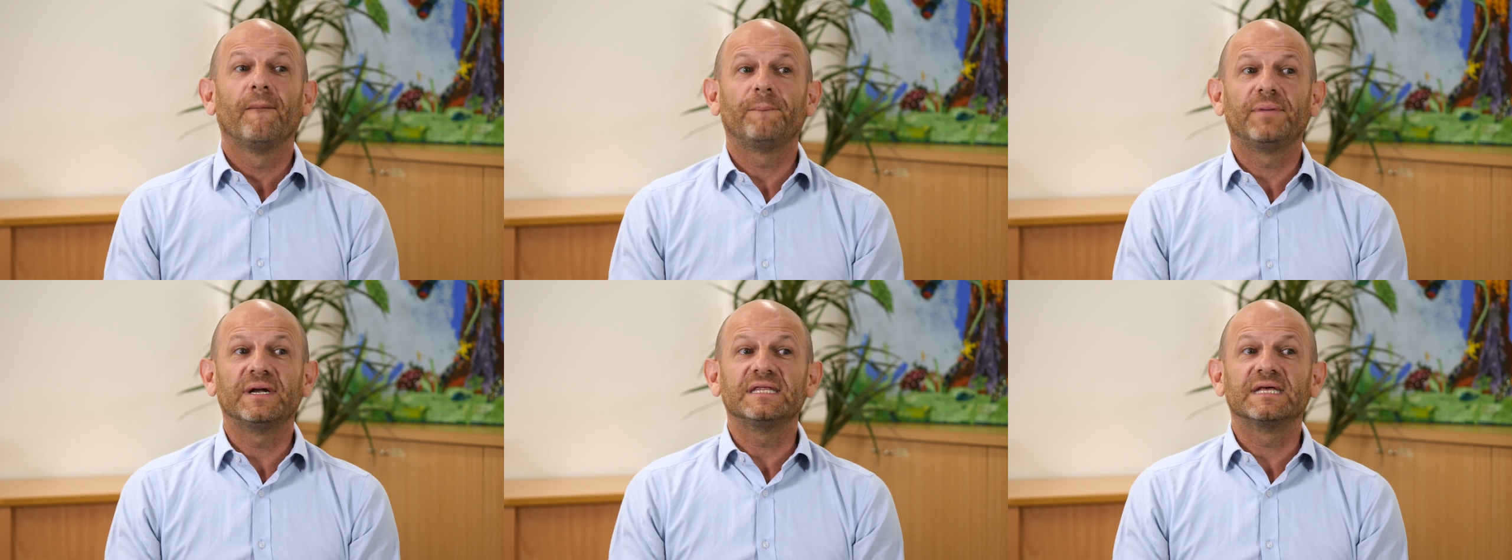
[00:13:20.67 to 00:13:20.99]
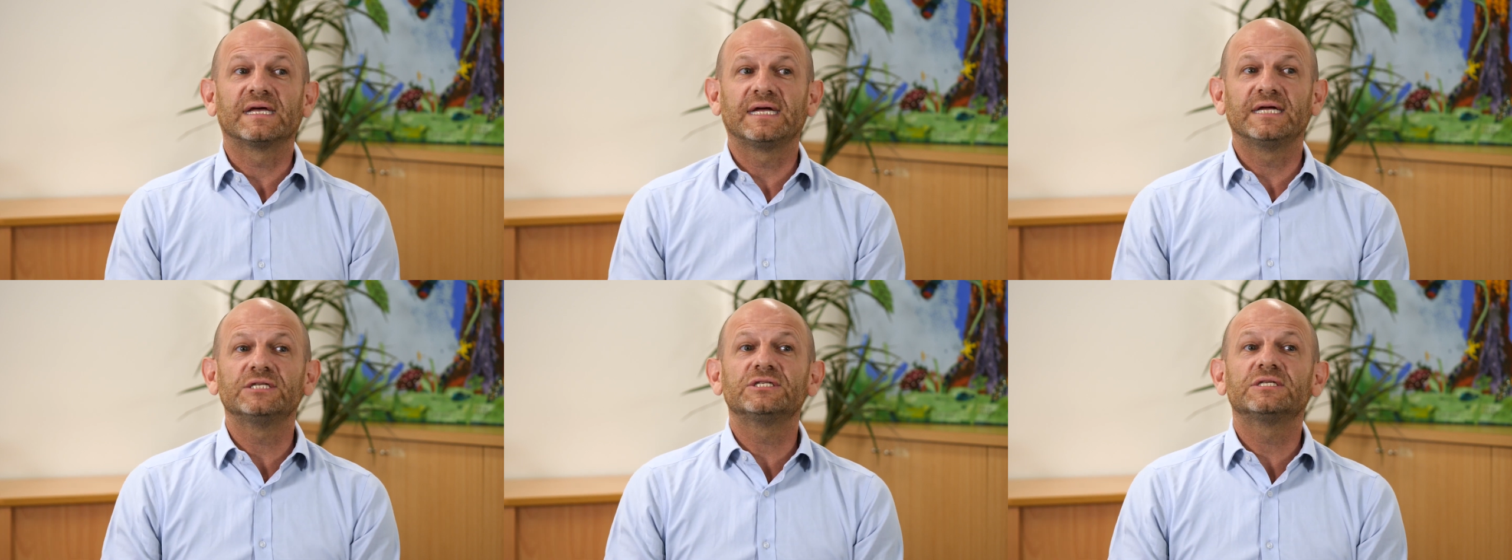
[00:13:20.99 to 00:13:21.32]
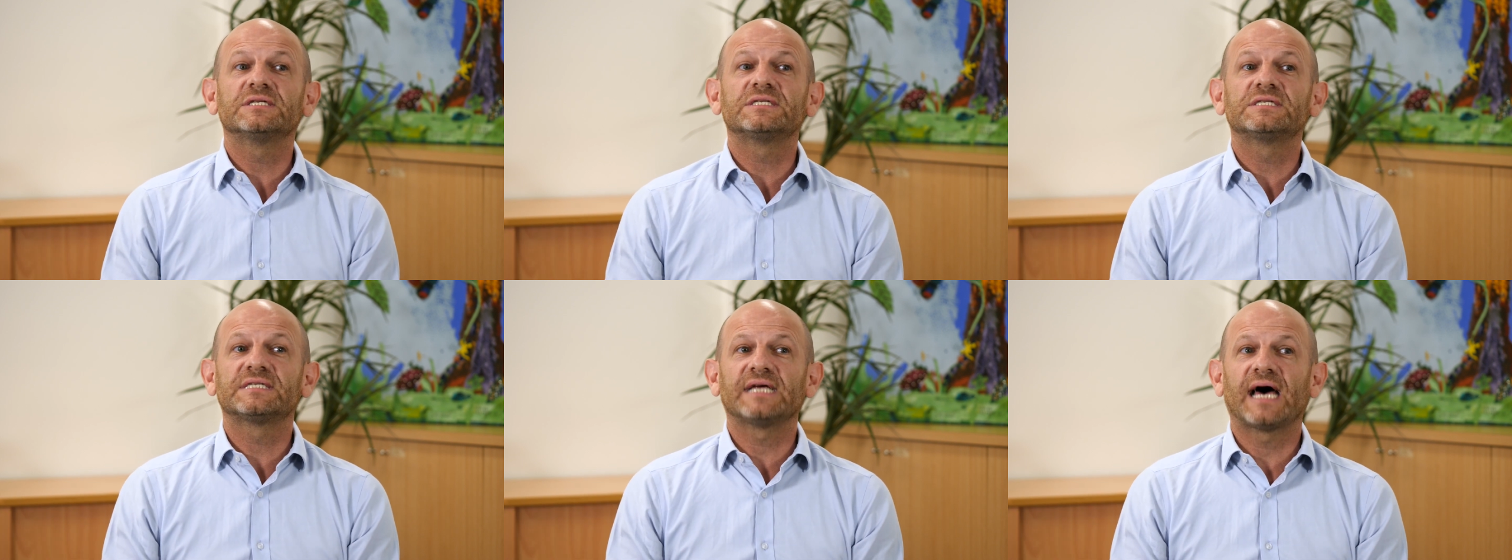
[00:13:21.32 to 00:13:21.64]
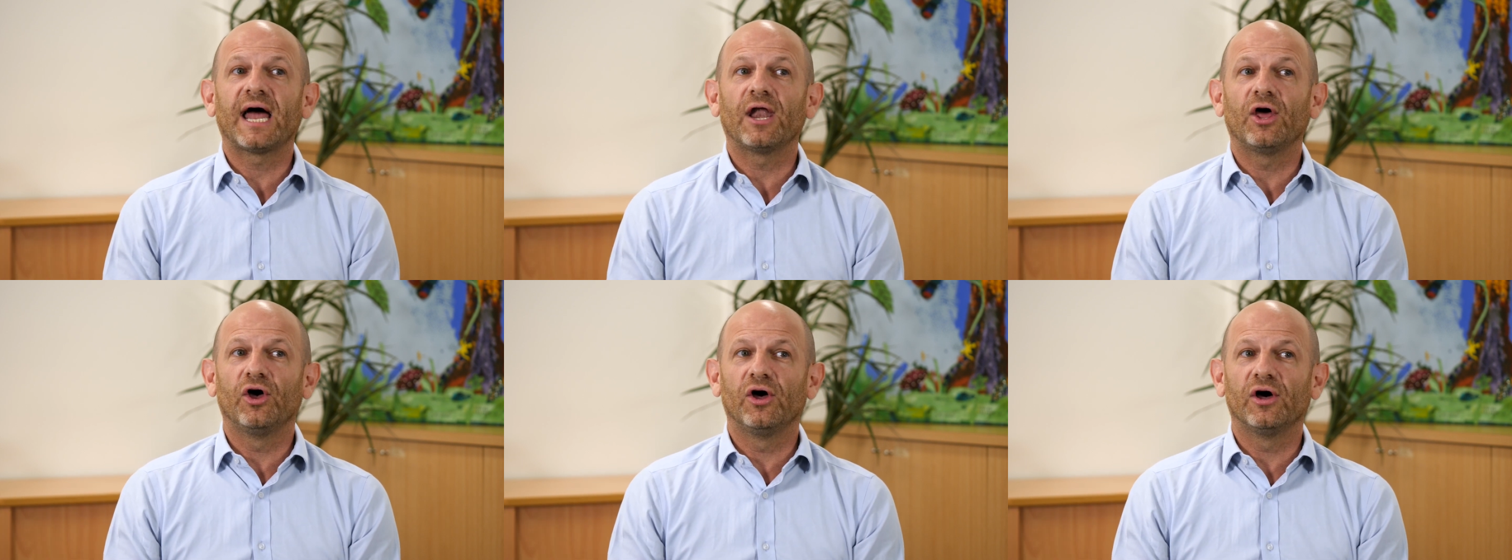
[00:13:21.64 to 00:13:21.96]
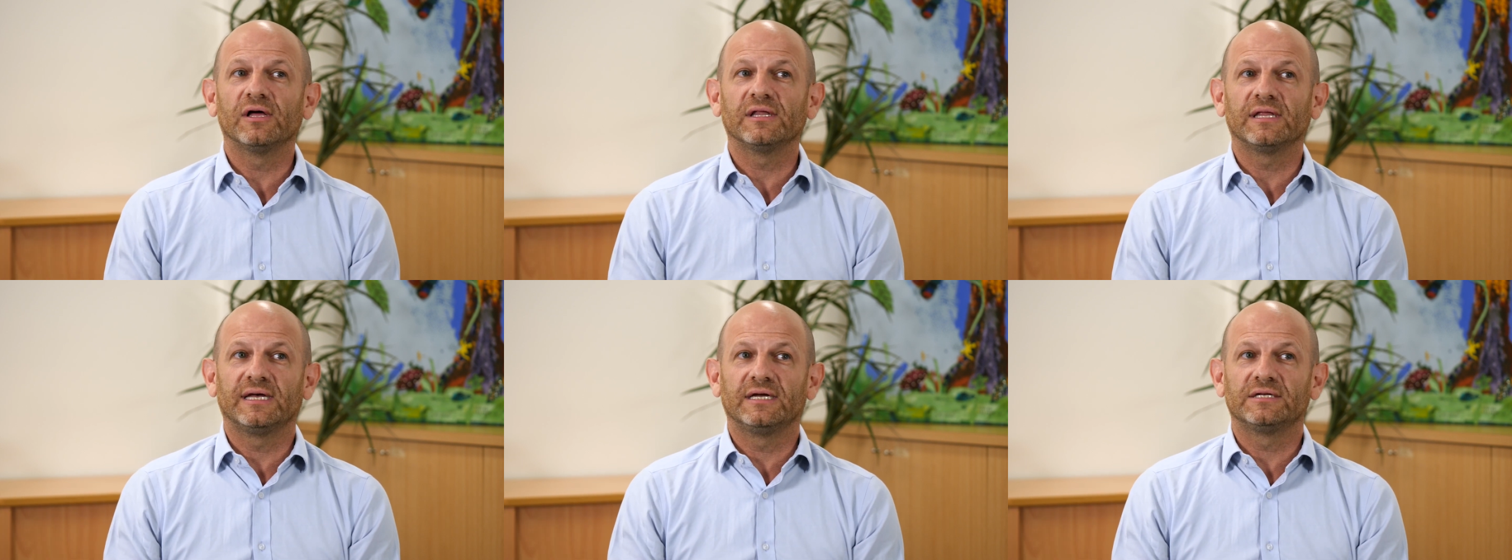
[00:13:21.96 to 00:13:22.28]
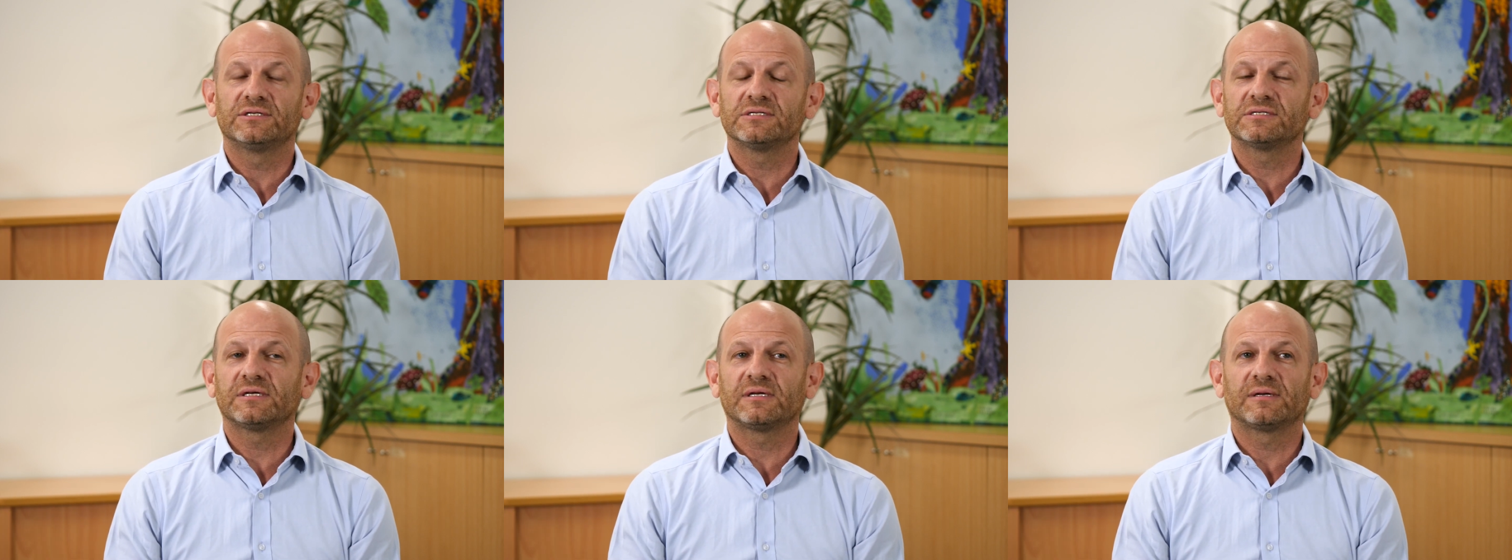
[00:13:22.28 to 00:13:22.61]
But the kids that start early, it
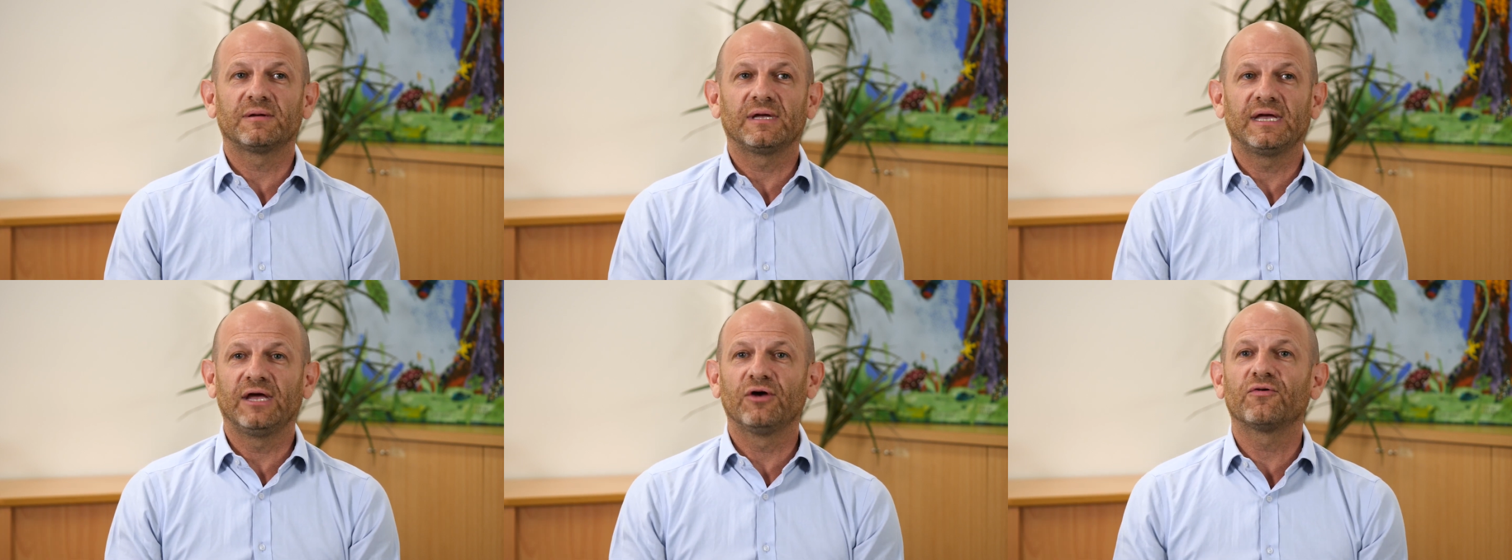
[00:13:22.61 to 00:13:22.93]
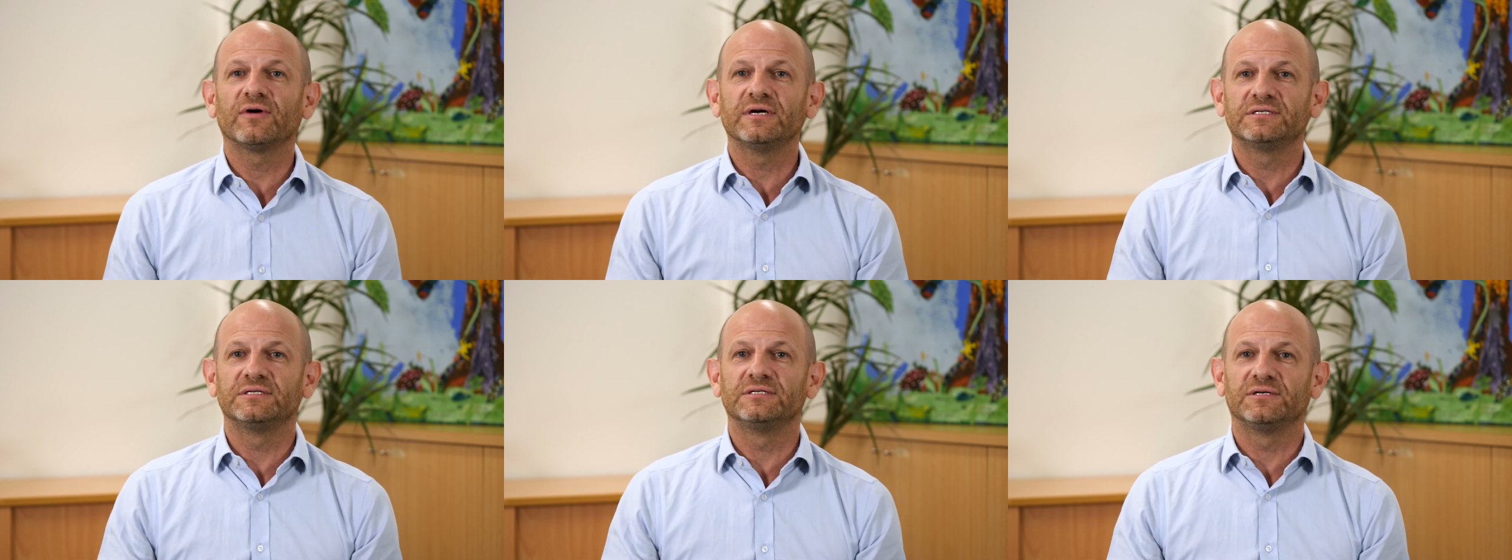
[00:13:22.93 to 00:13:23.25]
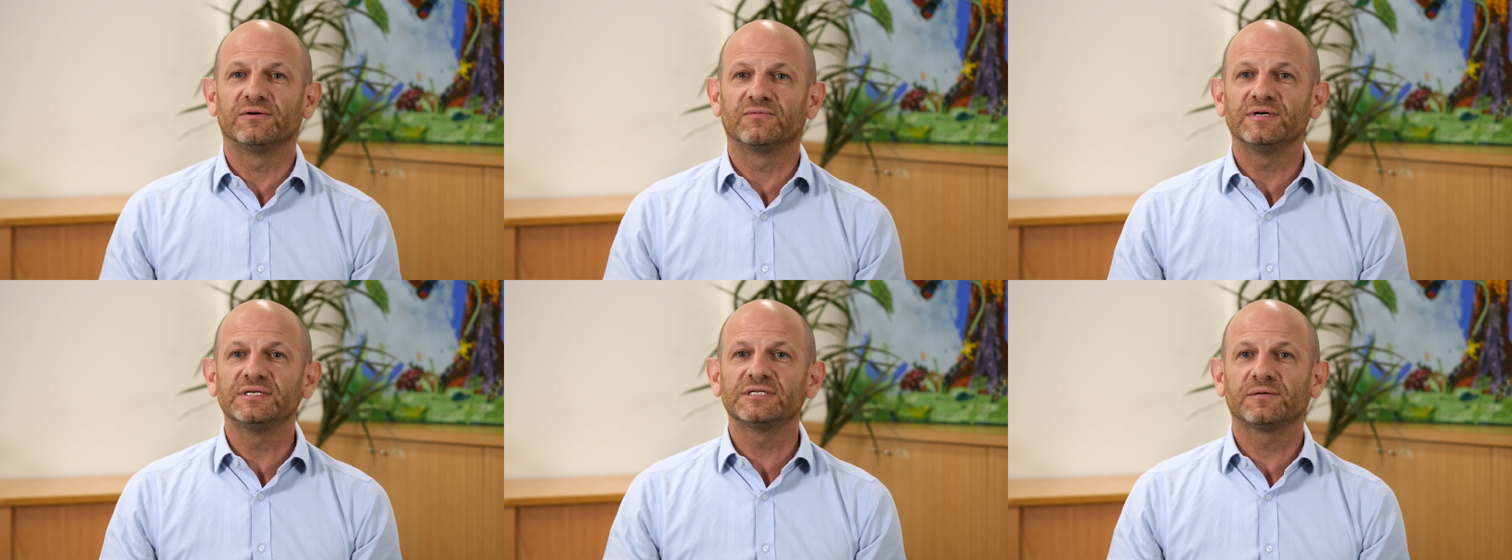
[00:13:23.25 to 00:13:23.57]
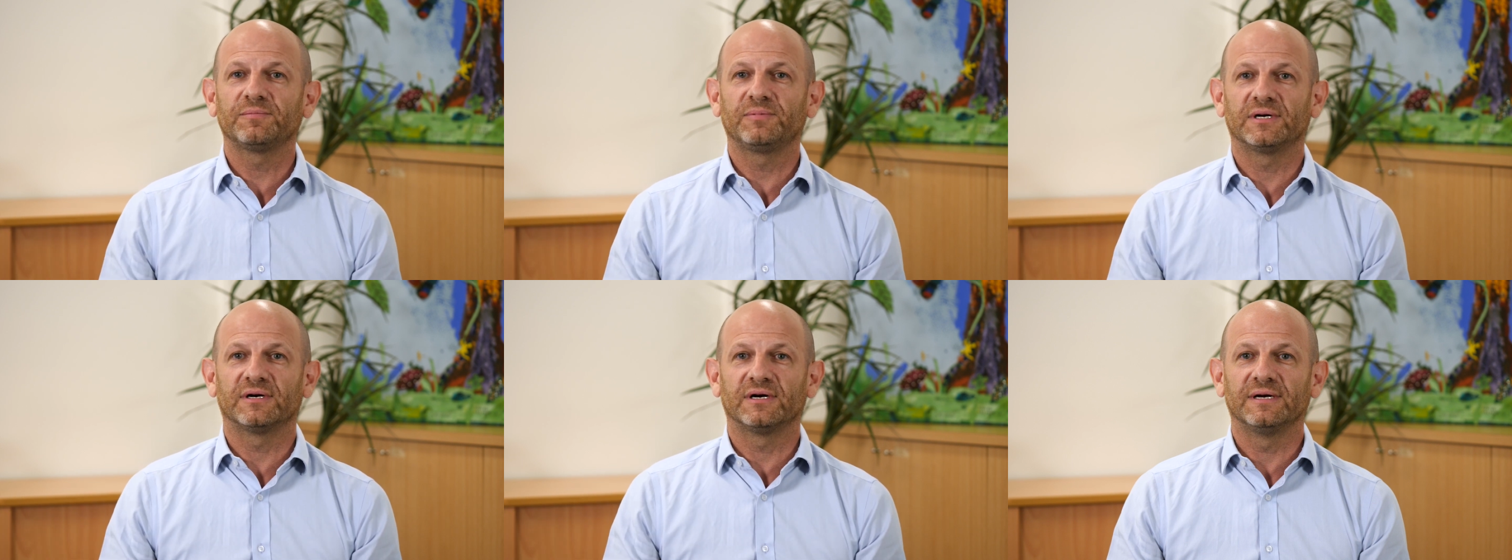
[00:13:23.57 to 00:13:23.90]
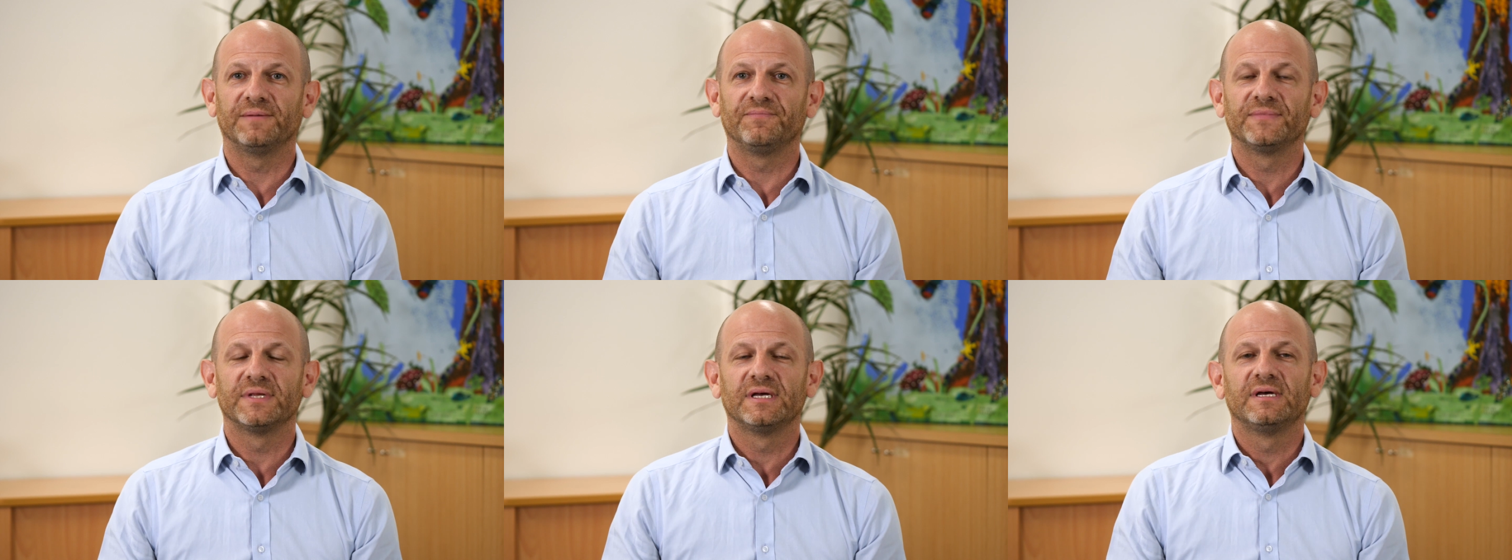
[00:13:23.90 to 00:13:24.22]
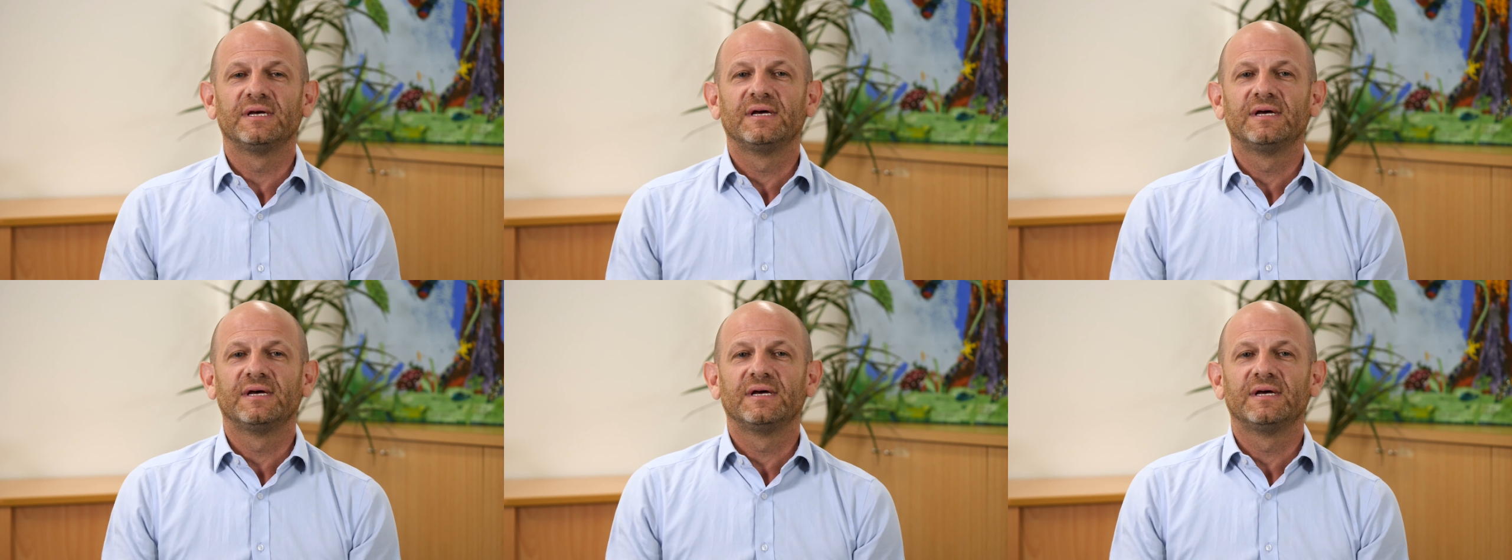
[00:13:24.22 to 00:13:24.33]
just increases your risk period.